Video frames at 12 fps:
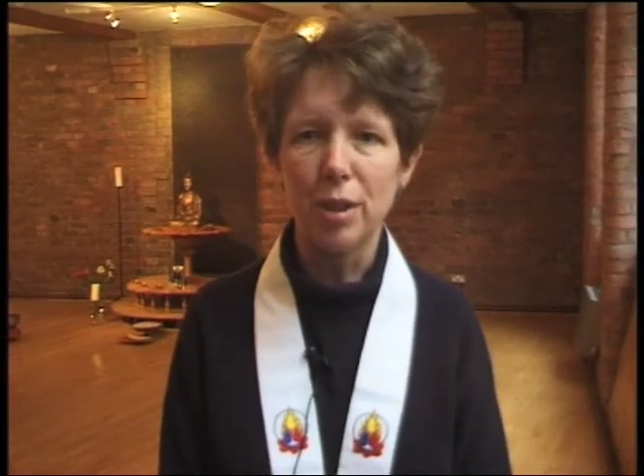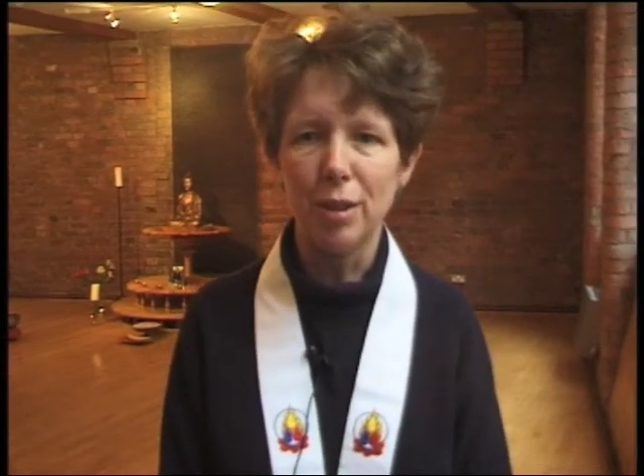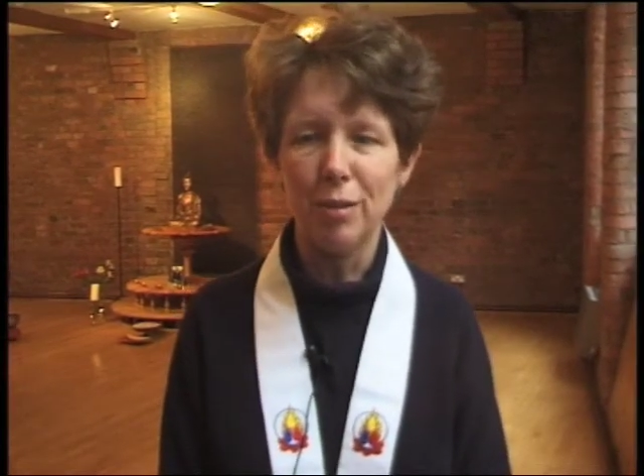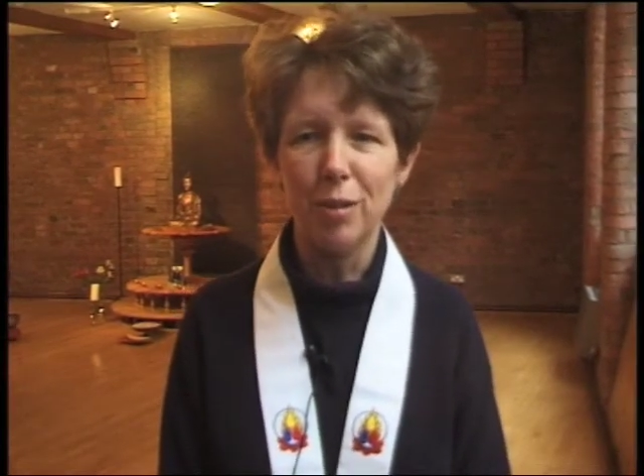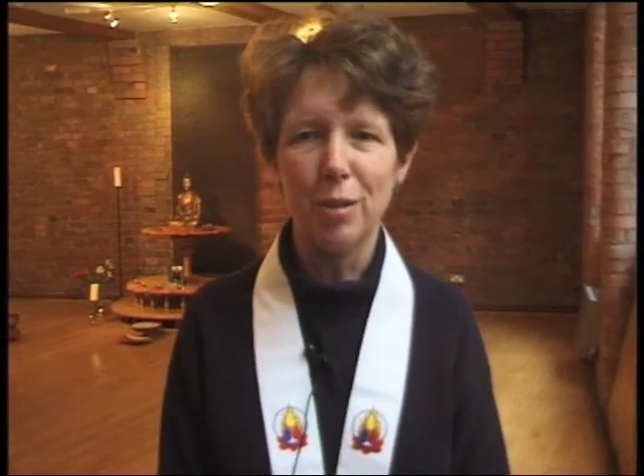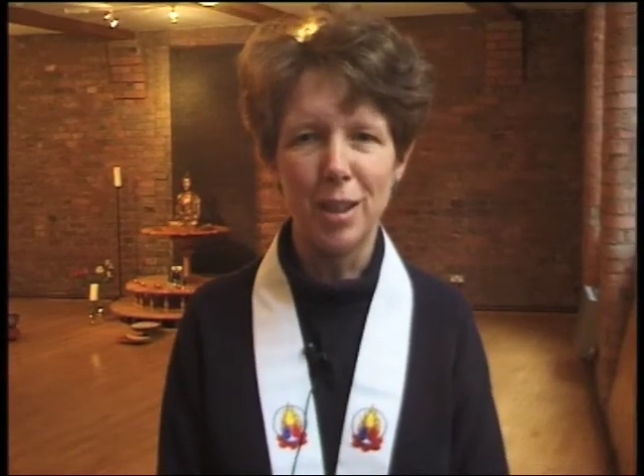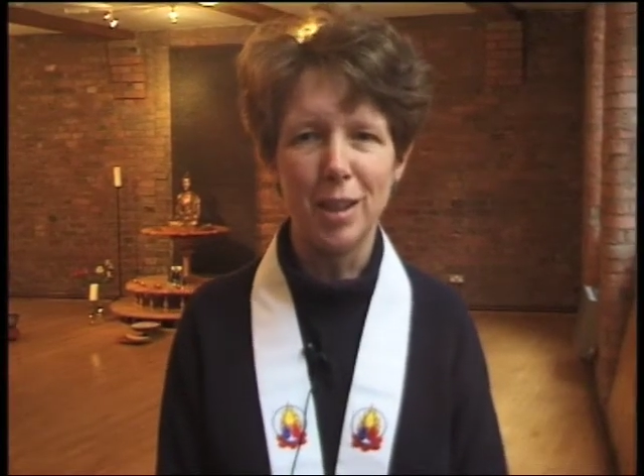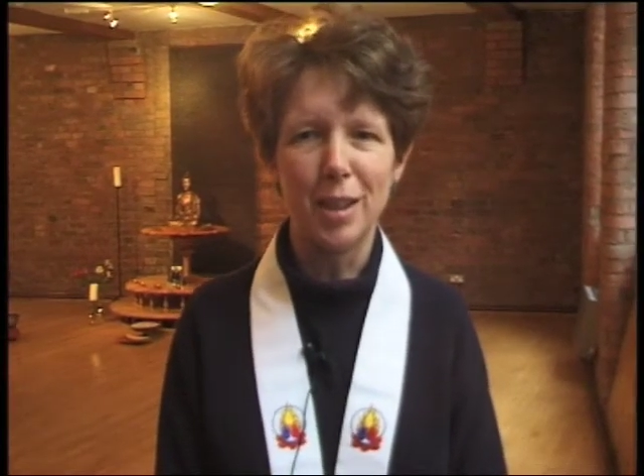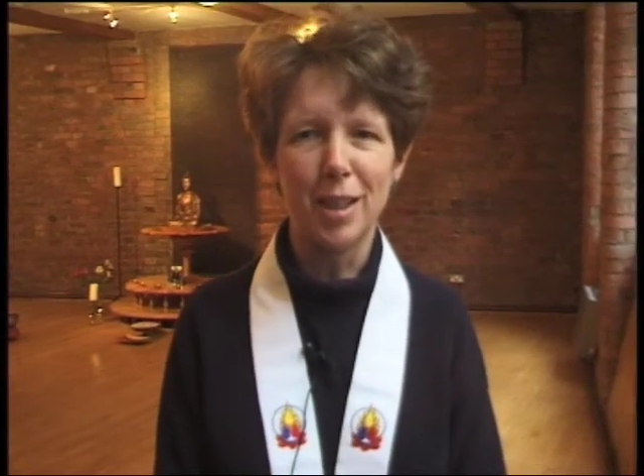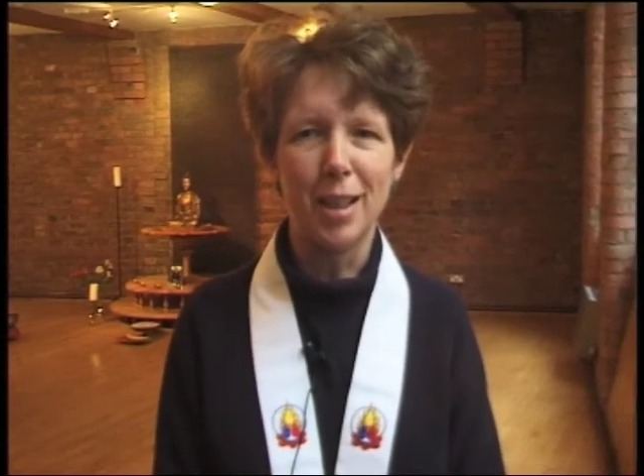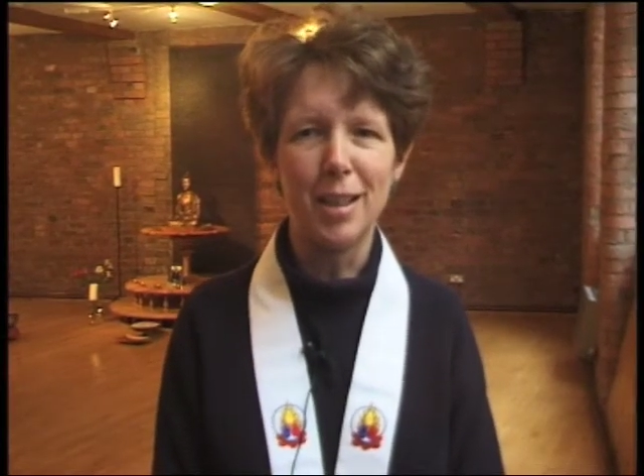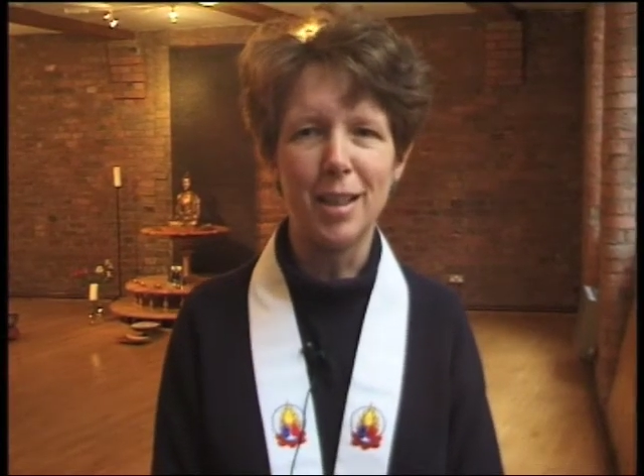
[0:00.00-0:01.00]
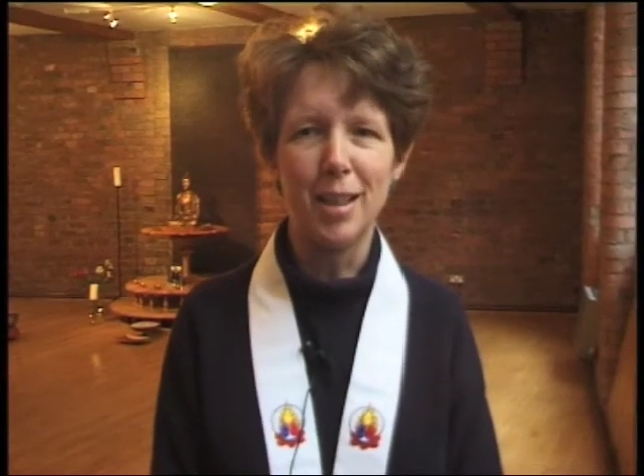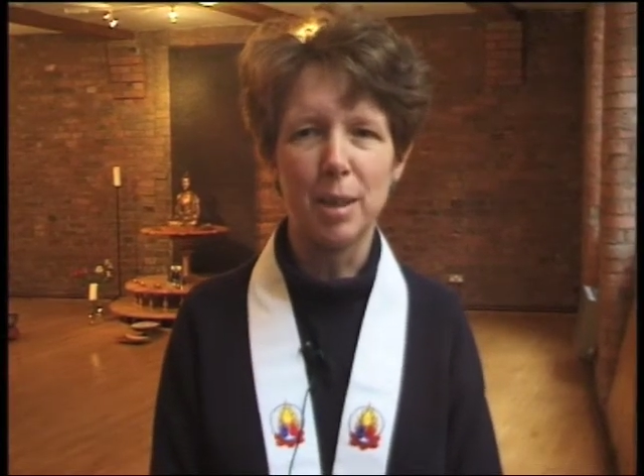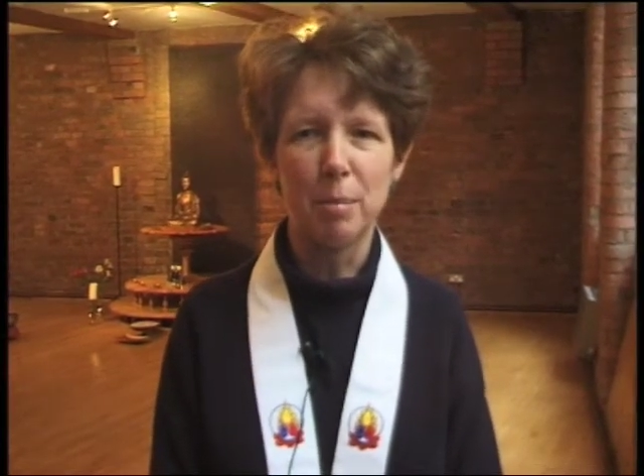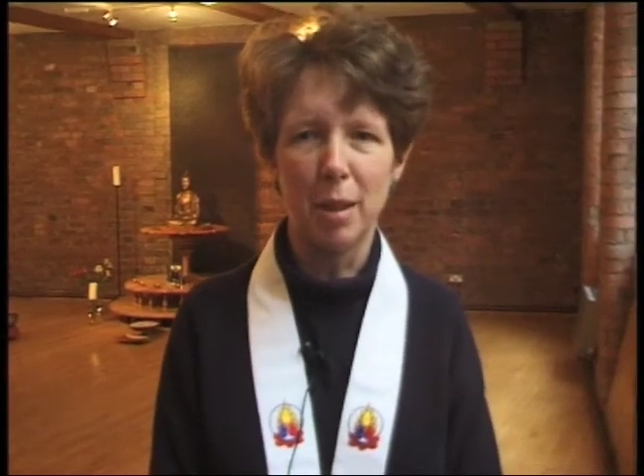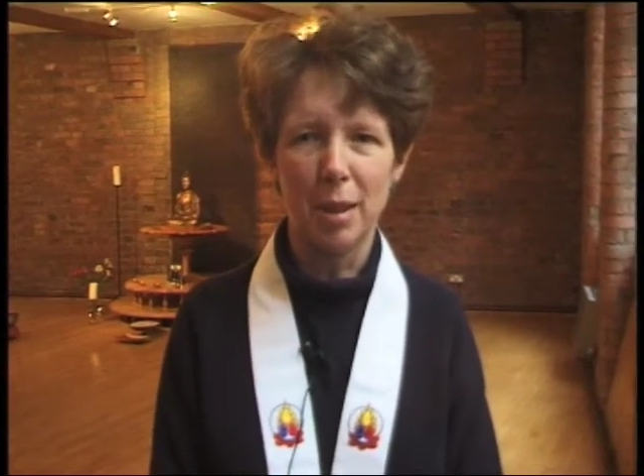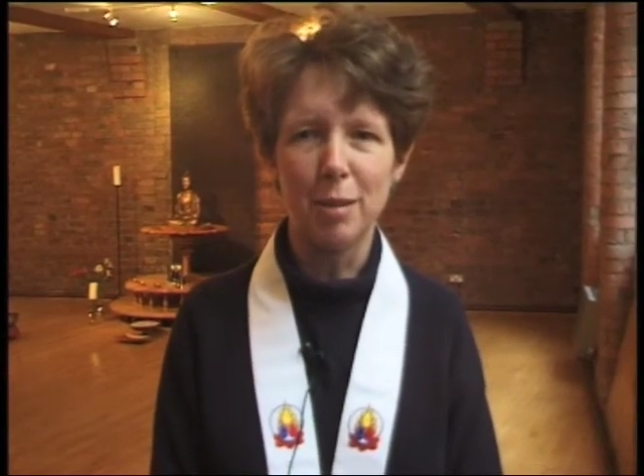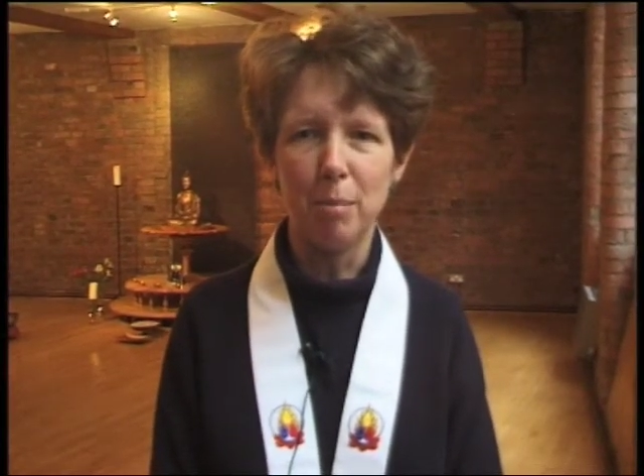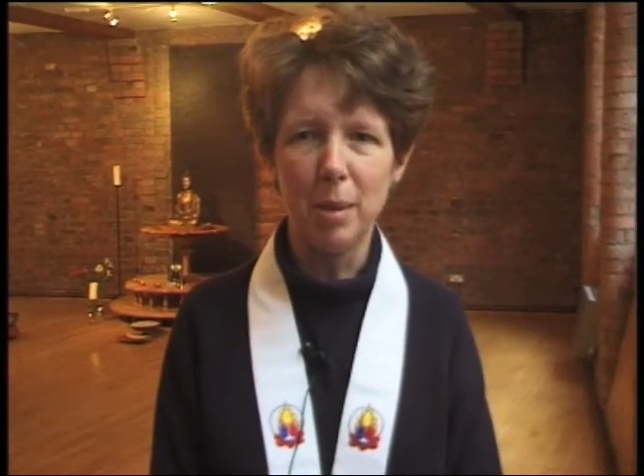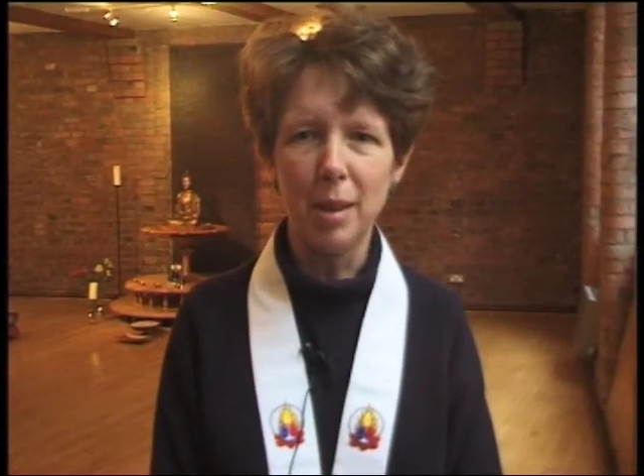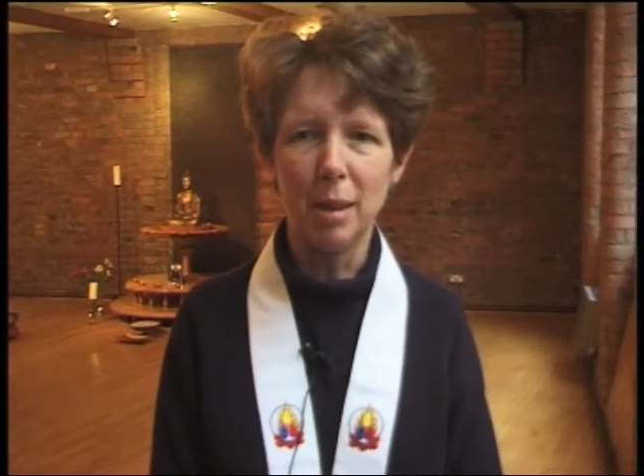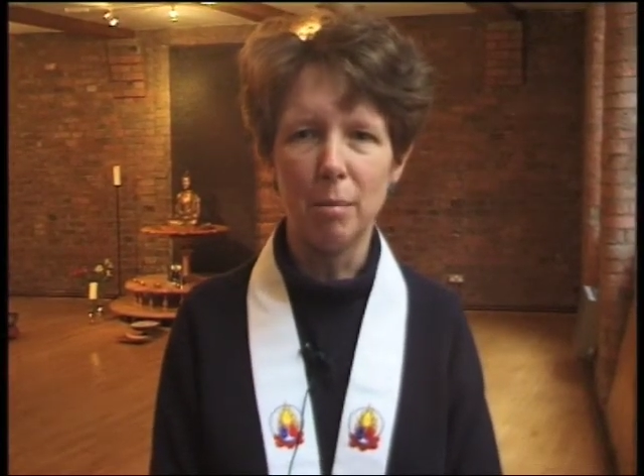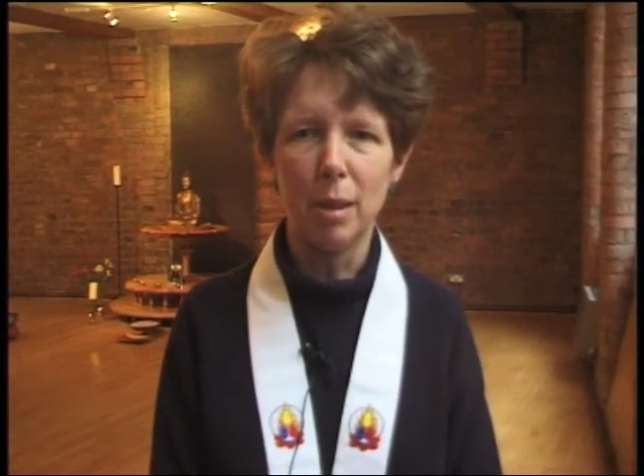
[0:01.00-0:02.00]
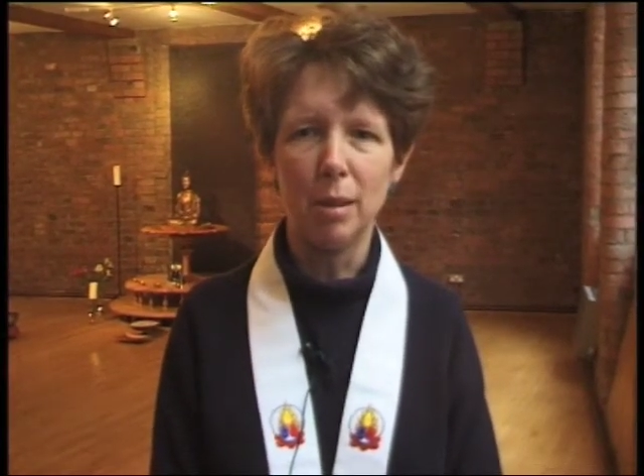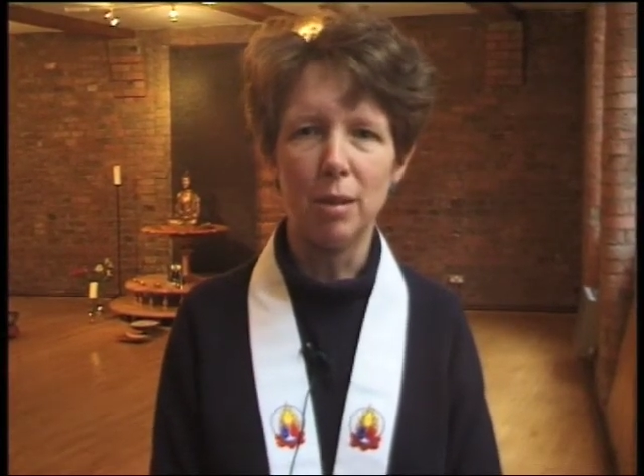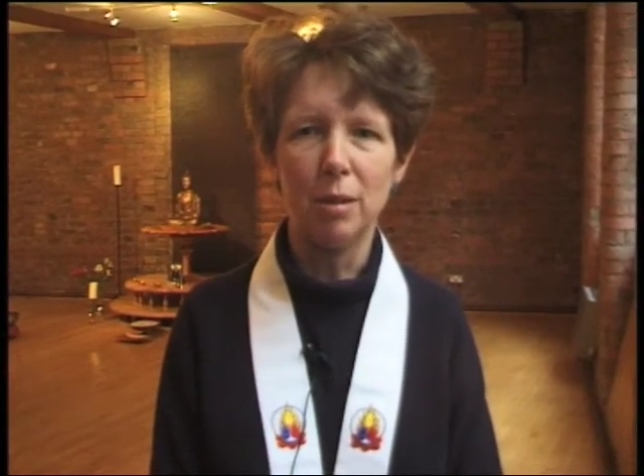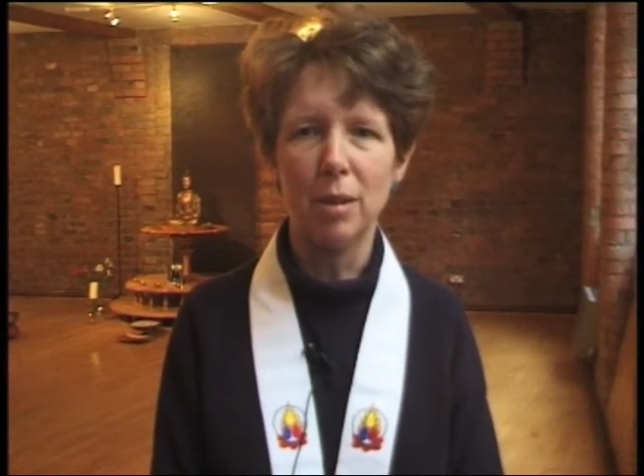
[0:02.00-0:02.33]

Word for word: you've already decided as part of being a monk